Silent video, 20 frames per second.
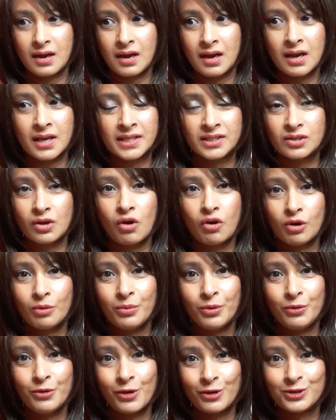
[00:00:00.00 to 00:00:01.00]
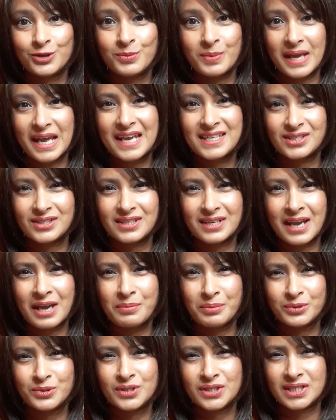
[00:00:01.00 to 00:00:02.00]
it's horrible not to be
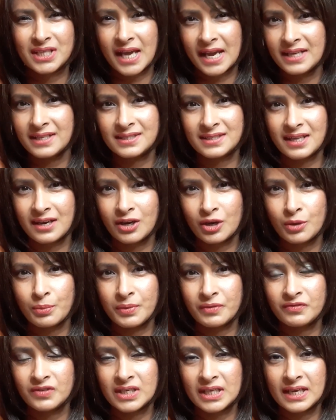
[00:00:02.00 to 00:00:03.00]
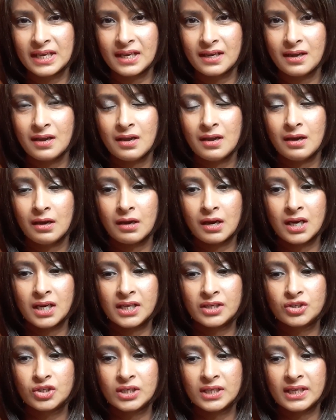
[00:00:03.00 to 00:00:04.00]
able to taste that cup of tea. I
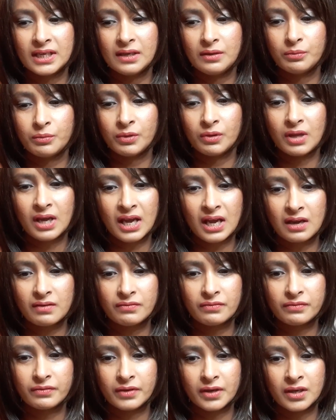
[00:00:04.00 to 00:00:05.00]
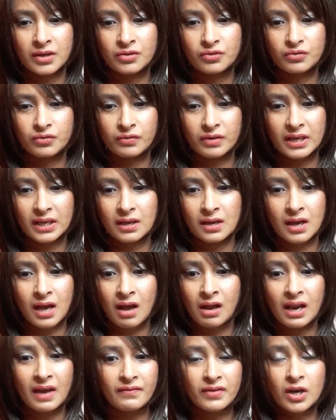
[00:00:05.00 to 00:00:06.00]
literally will have a drink,
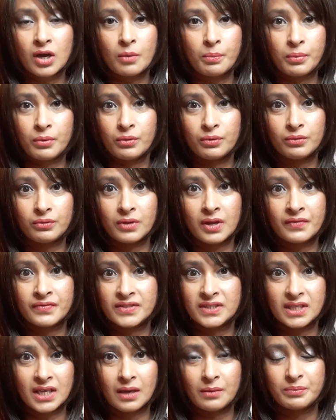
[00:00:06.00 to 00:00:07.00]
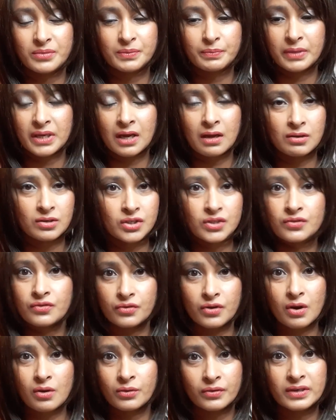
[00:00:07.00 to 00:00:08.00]
I'll have a couple of sips, but I'll just
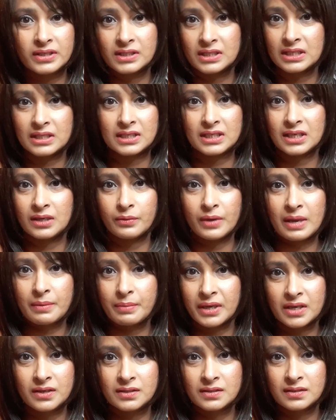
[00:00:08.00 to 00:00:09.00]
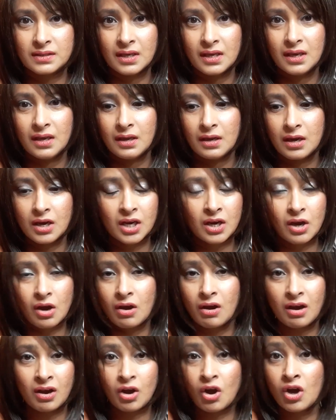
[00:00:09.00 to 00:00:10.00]
throw the rest of the tea away because I
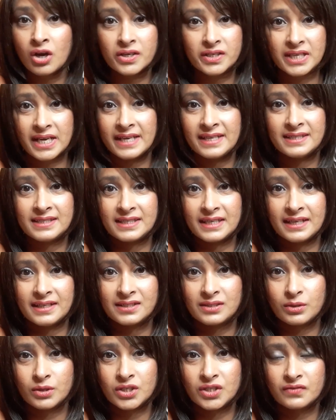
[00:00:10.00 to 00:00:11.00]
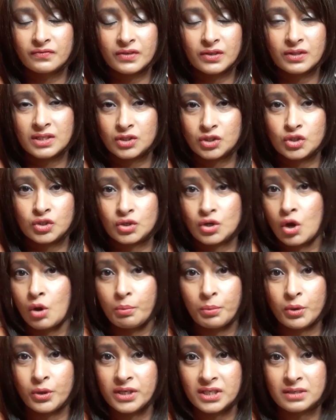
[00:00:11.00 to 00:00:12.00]
can't taste it. So I just feel there's just no
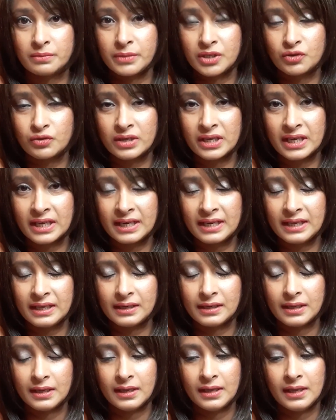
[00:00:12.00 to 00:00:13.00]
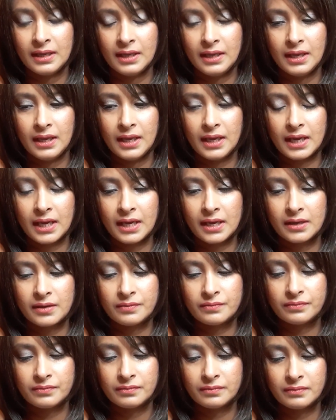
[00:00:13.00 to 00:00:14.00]
point in me drinking it.
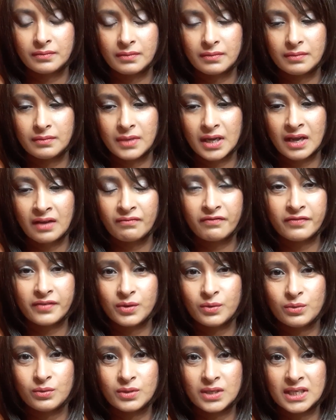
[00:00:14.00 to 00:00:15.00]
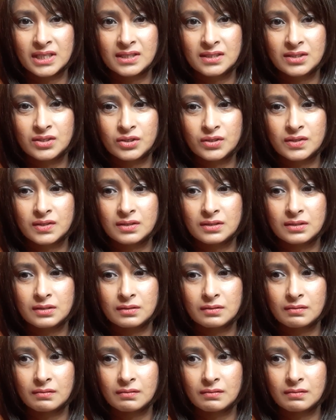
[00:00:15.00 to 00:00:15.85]
And food, it's just,